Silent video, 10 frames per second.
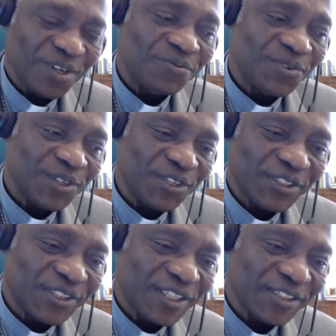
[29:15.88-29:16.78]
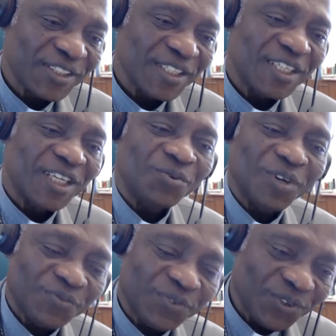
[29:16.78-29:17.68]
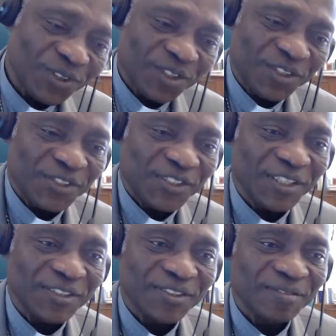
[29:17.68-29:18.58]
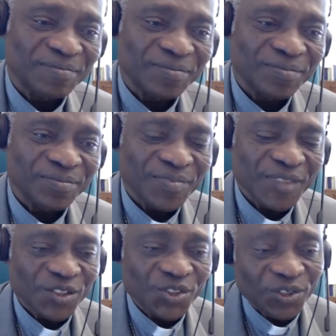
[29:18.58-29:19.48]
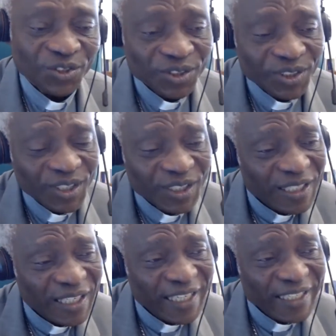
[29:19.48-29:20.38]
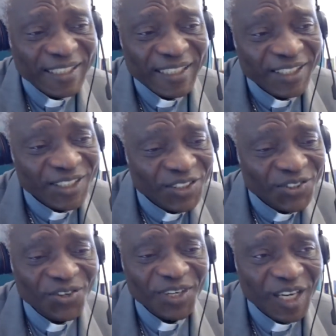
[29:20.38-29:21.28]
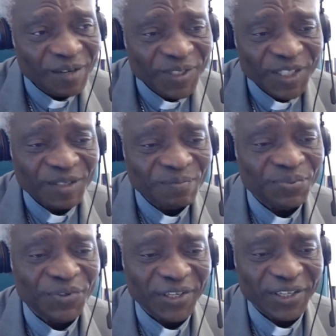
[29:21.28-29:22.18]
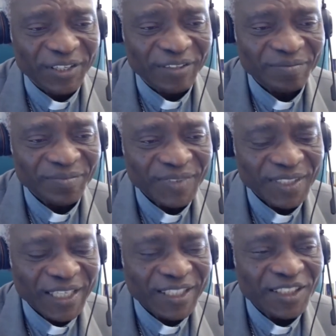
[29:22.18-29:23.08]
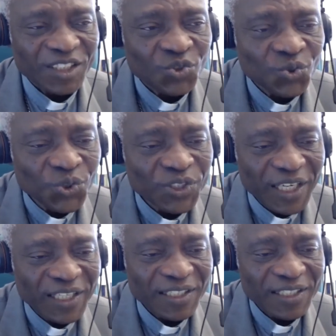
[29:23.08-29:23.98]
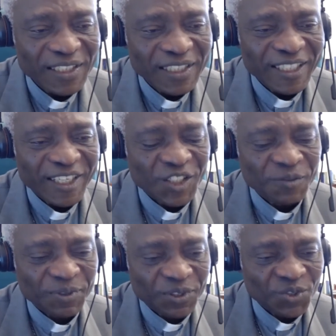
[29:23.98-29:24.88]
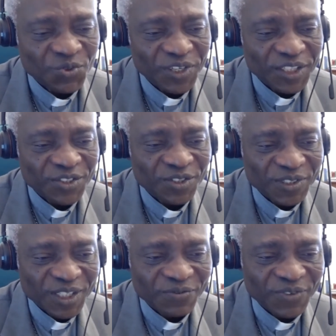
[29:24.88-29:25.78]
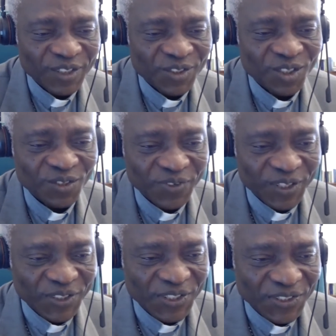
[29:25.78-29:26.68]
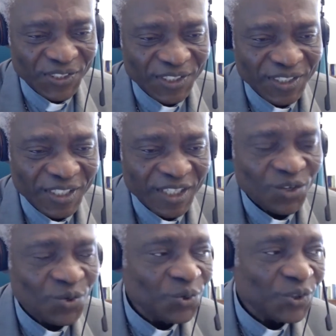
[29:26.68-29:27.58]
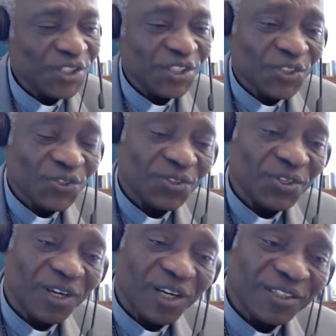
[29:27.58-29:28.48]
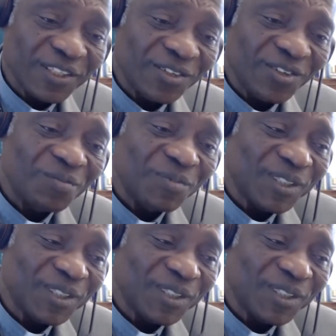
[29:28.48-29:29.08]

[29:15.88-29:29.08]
for Christians and one for non-Christians. So it's all captured in prayer, and it is rooted in the spirituality of St. Francis of Assisi, who sees God in almost